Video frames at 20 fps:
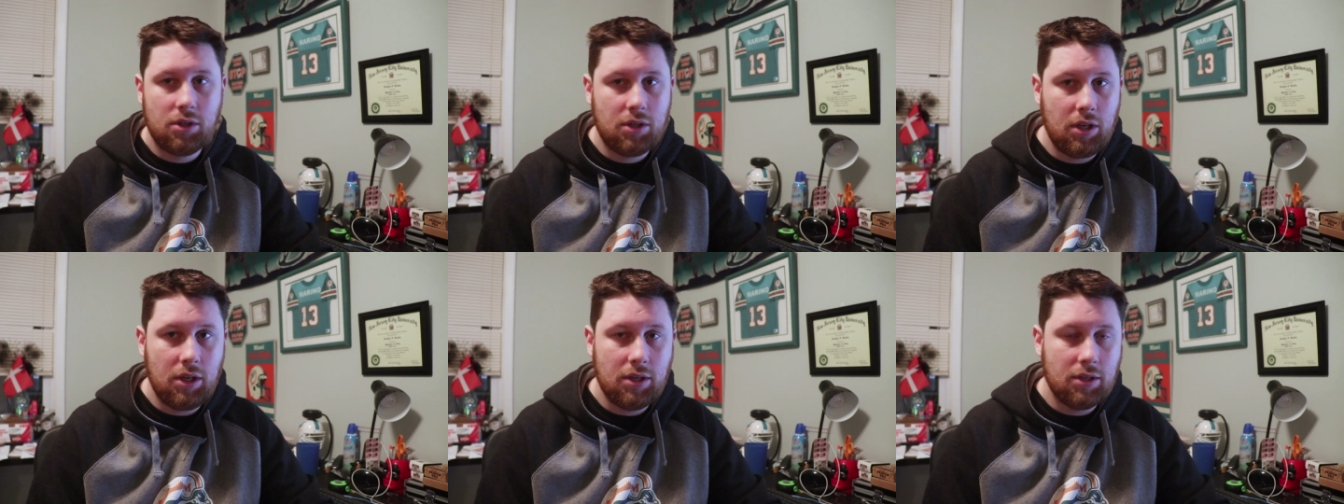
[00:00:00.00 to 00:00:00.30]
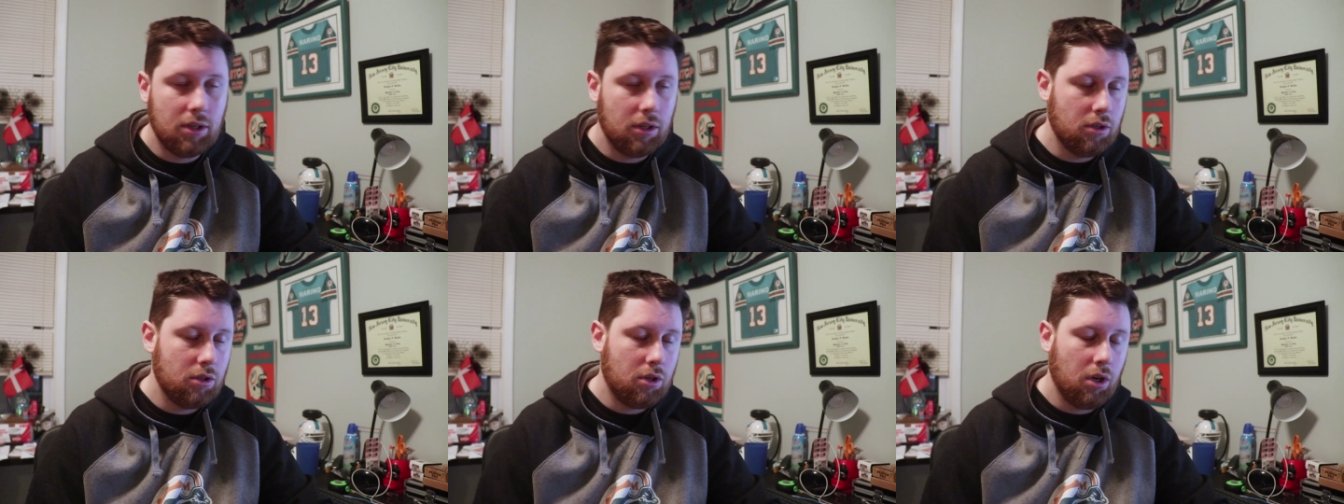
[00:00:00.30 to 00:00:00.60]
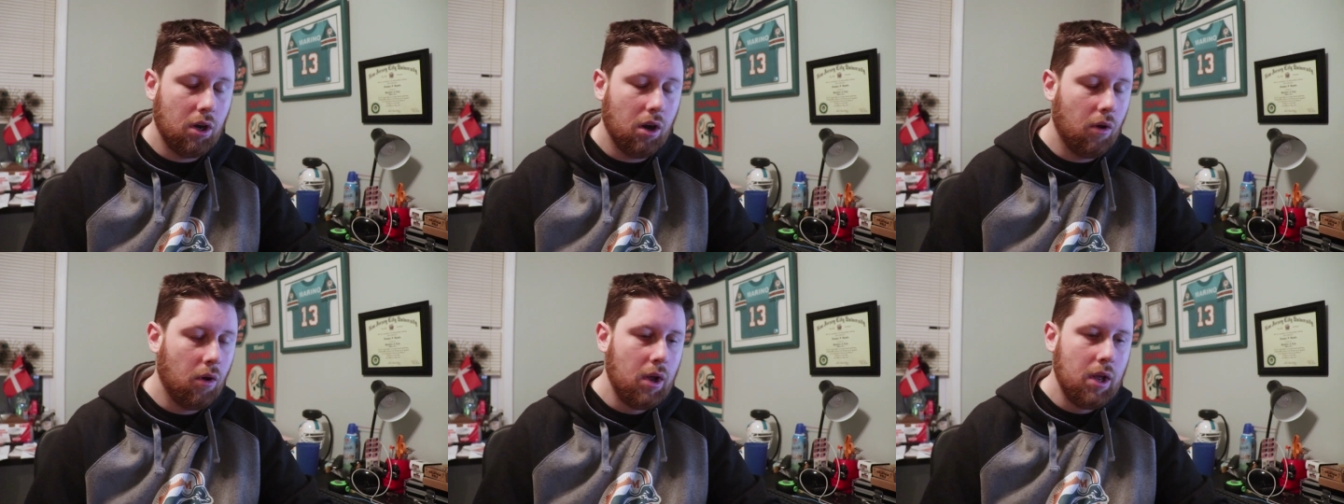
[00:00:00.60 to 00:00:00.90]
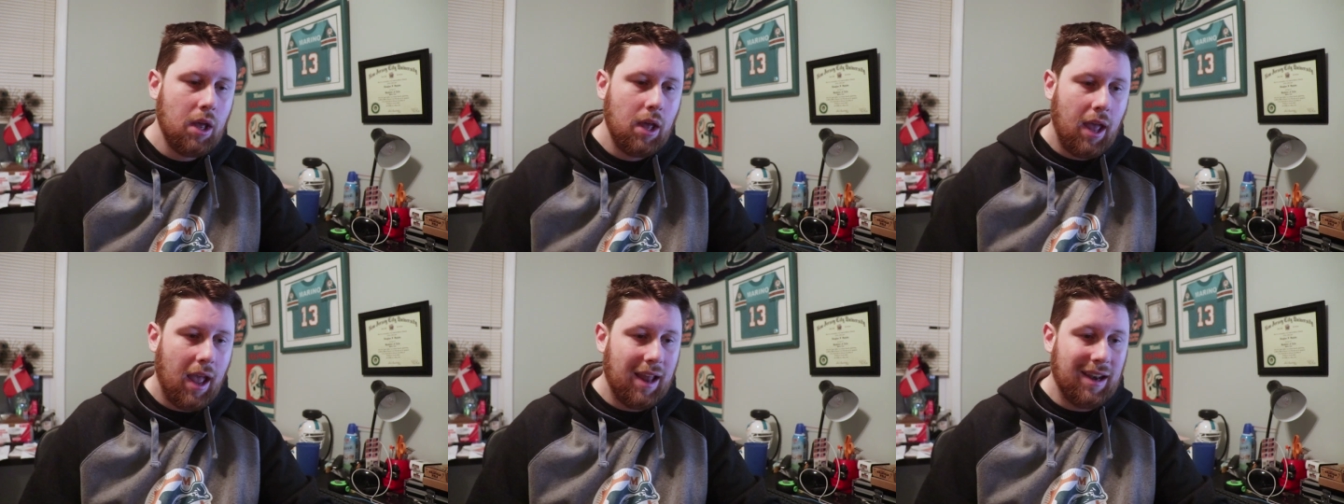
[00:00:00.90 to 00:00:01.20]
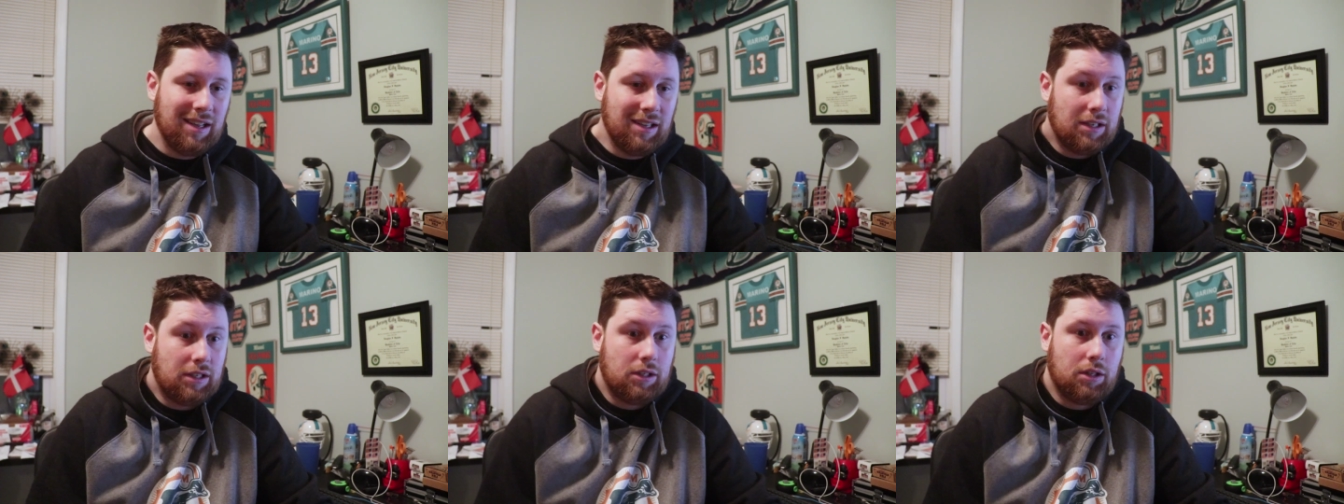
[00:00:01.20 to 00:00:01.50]
seasons, you know,
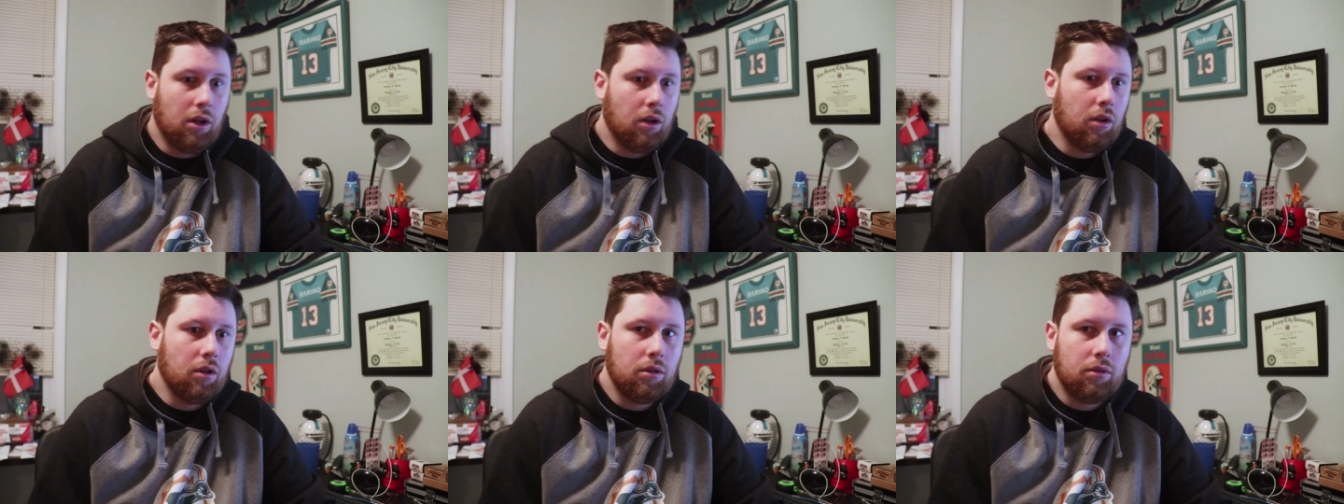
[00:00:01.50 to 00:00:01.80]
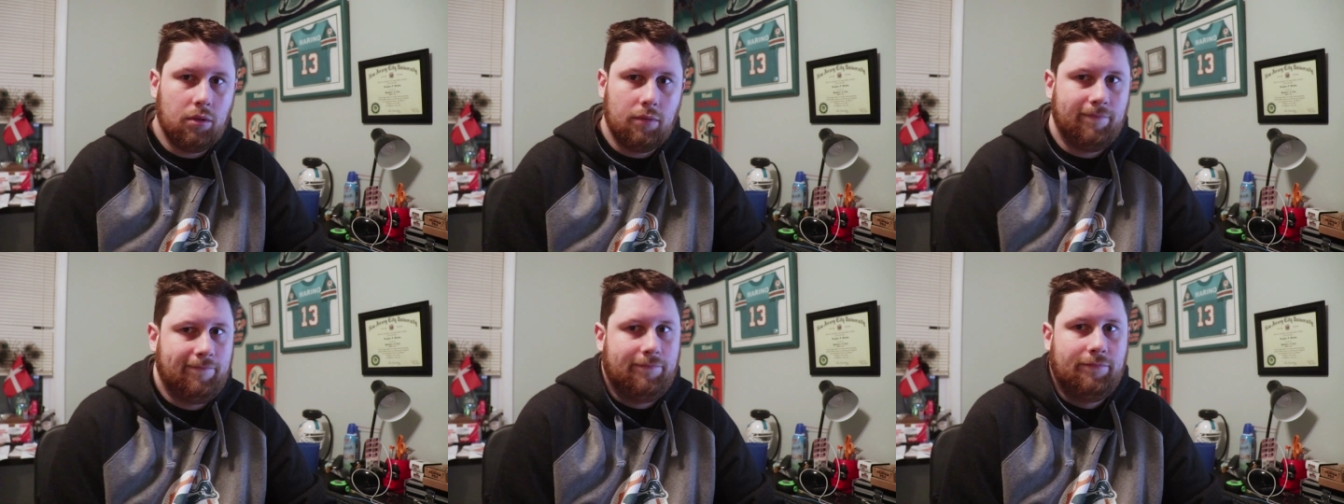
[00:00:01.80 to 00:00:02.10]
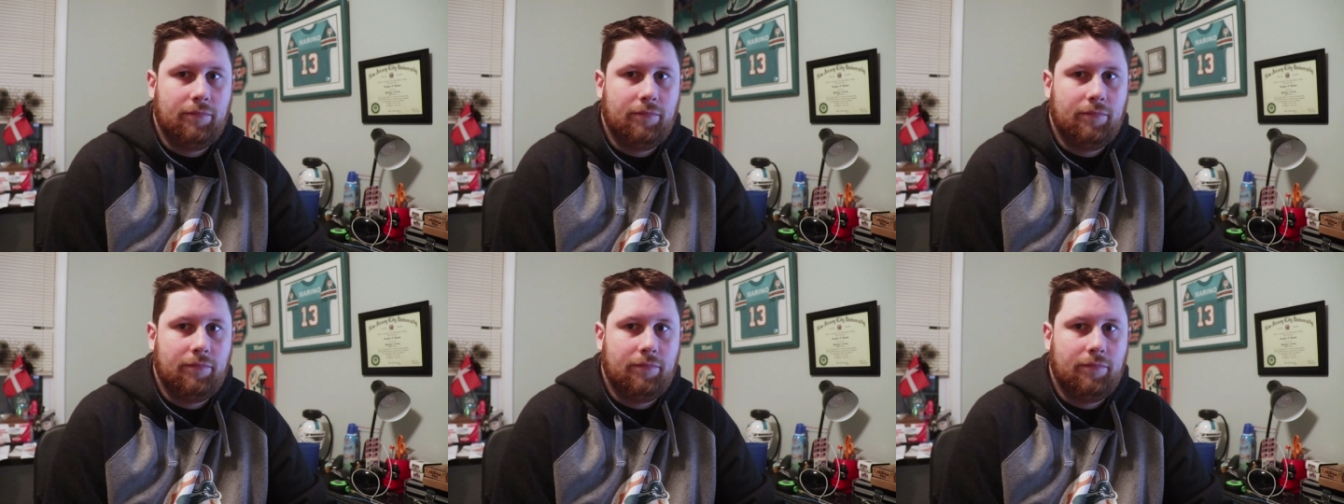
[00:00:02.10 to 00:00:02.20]
and he's still